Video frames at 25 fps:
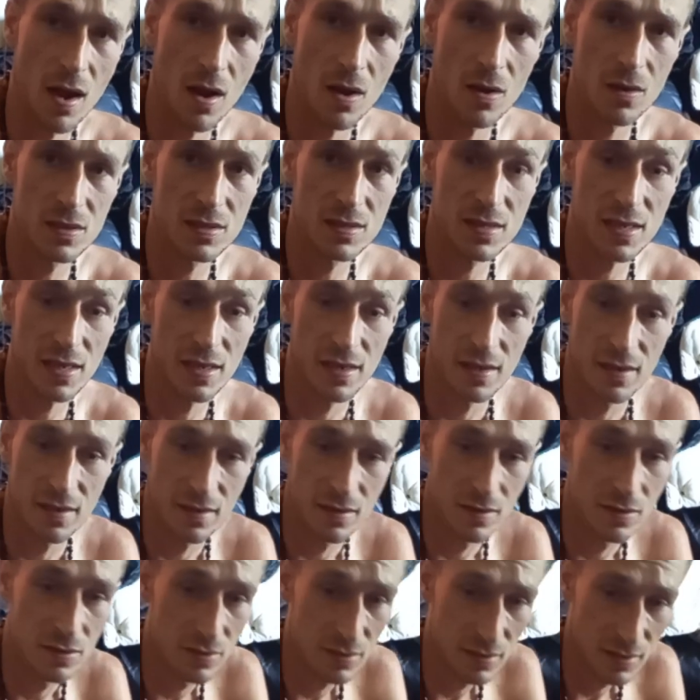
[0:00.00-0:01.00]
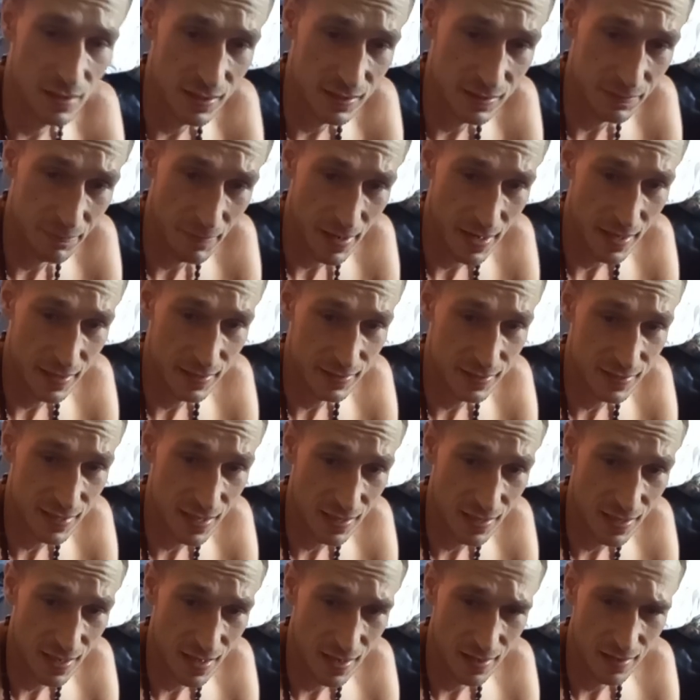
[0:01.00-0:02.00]
else. And this man
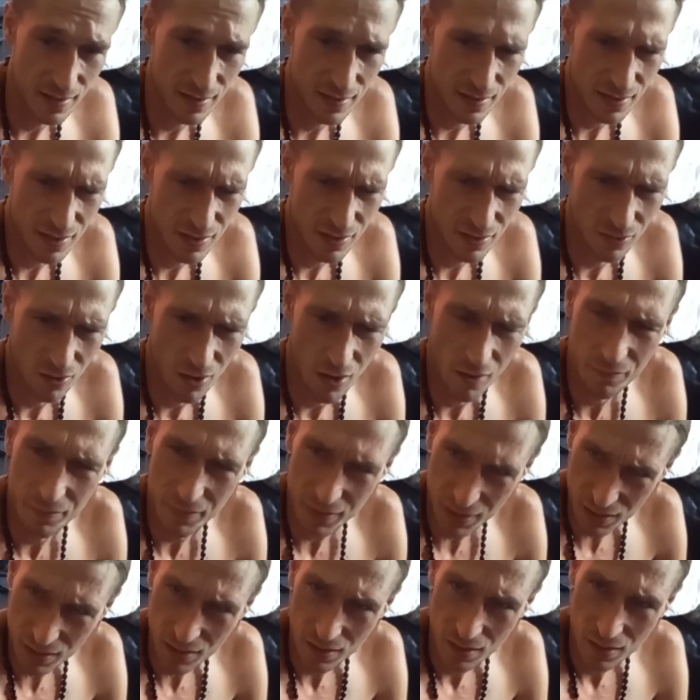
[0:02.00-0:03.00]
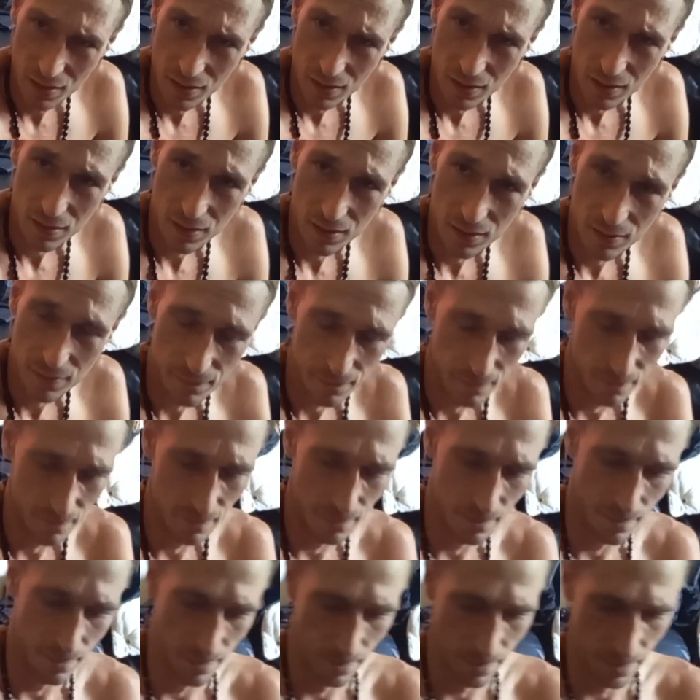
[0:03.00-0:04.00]
said that he loved me.
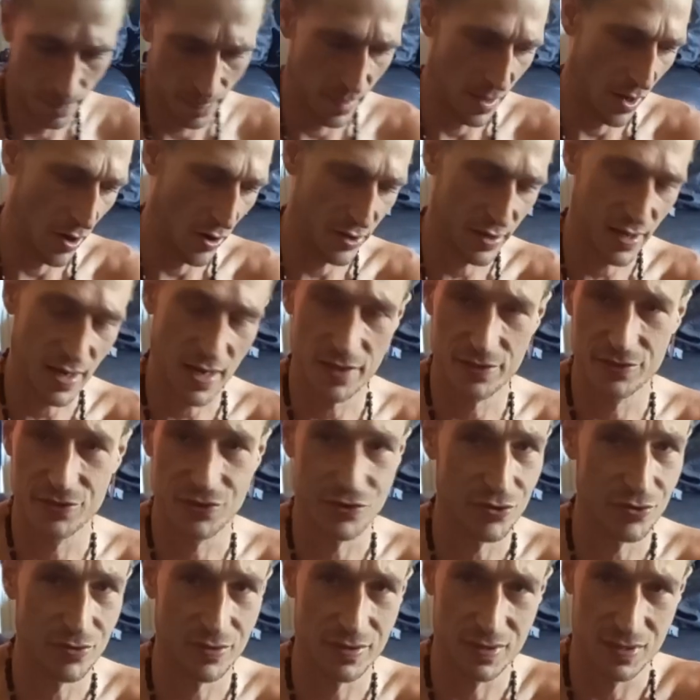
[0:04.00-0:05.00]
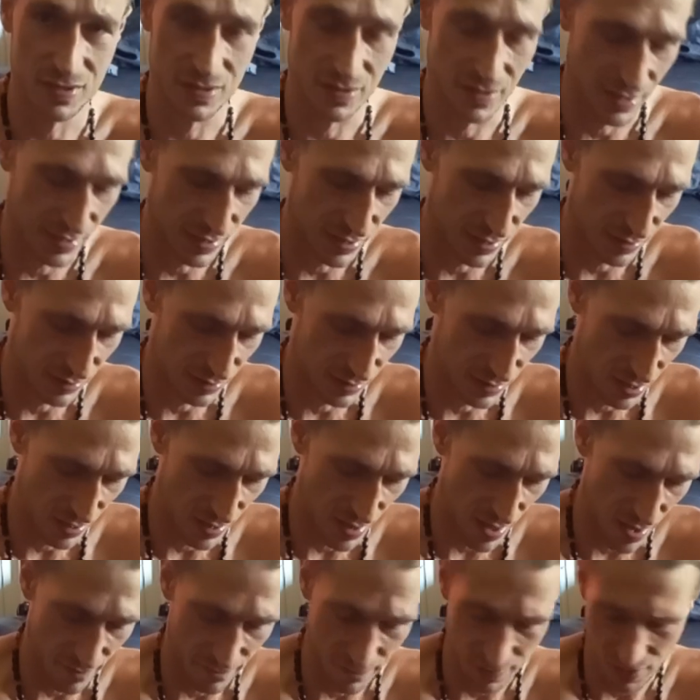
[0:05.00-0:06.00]
All you gotta do is listen to
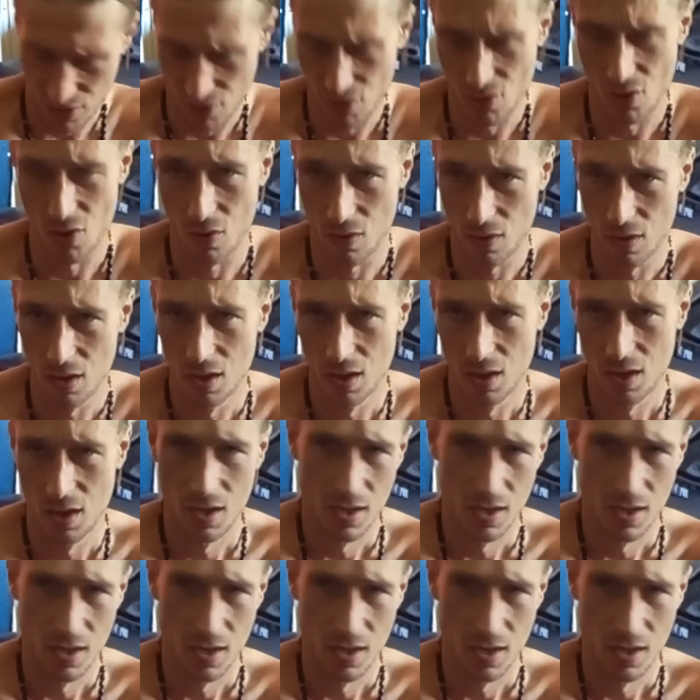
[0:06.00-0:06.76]
that video